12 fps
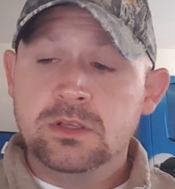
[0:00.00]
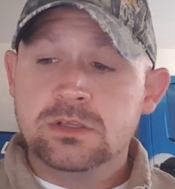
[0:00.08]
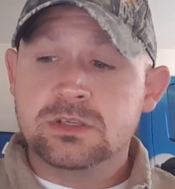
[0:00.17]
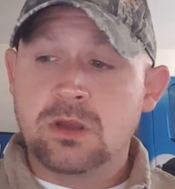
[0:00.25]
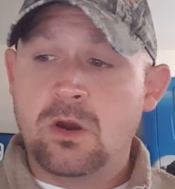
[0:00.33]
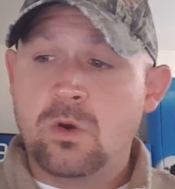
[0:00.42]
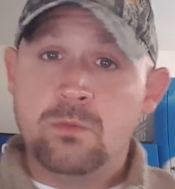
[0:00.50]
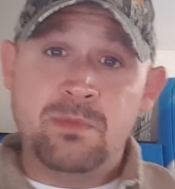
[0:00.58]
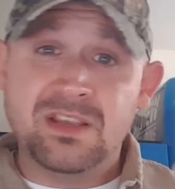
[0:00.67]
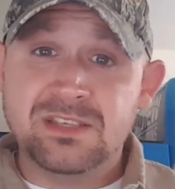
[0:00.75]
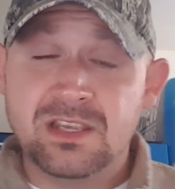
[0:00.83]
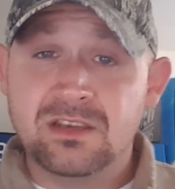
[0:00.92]
So it
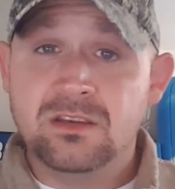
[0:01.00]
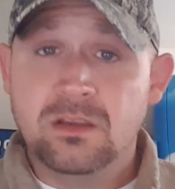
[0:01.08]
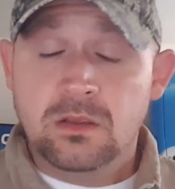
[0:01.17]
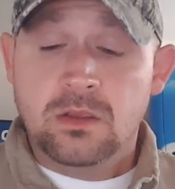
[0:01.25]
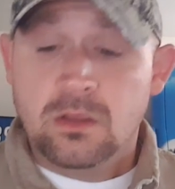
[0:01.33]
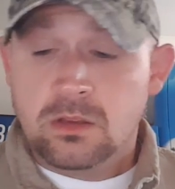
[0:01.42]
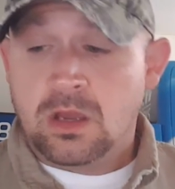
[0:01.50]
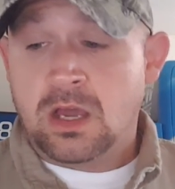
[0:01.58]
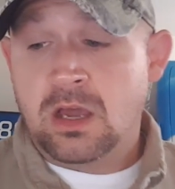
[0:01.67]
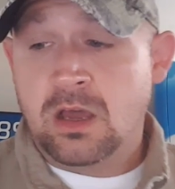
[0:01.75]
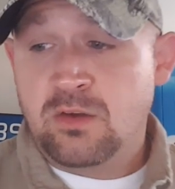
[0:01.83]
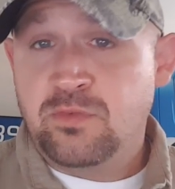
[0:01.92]
makes it
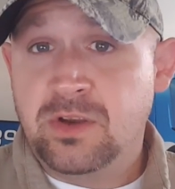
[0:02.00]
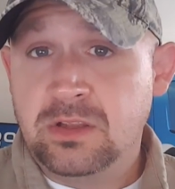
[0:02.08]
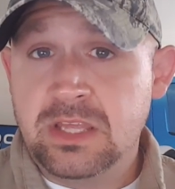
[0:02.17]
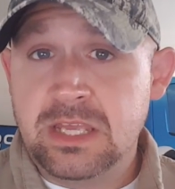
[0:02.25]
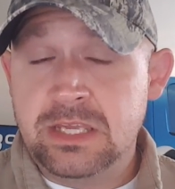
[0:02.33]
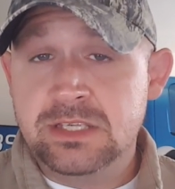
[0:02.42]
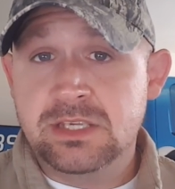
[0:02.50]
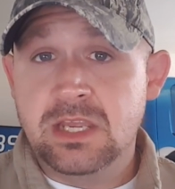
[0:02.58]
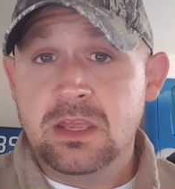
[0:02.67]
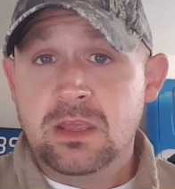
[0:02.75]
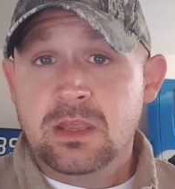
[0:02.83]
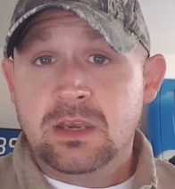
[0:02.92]
fairly
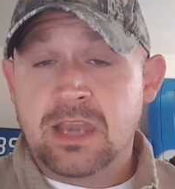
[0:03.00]
easy.